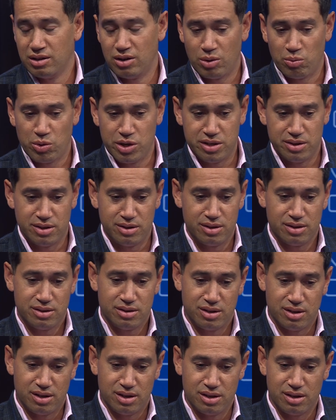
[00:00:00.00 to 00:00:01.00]
we did.
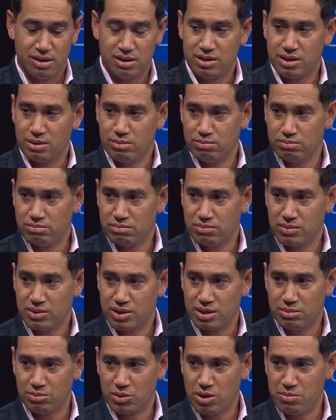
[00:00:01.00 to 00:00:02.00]

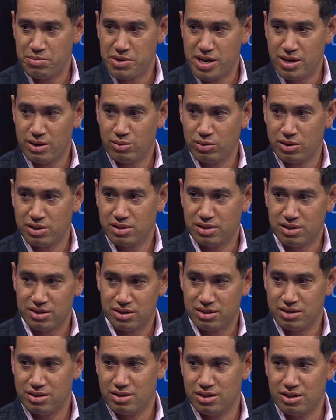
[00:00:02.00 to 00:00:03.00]
Tim got me out with
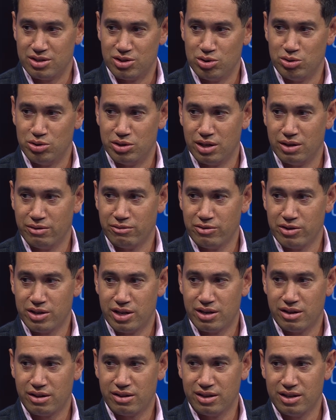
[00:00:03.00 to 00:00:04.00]
his new delivery
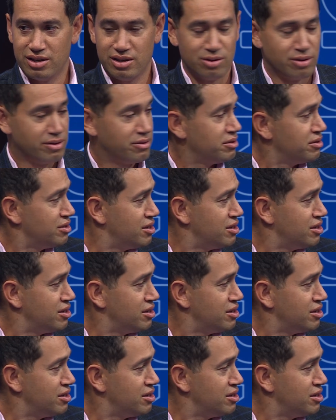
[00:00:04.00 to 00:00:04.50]
that I think he got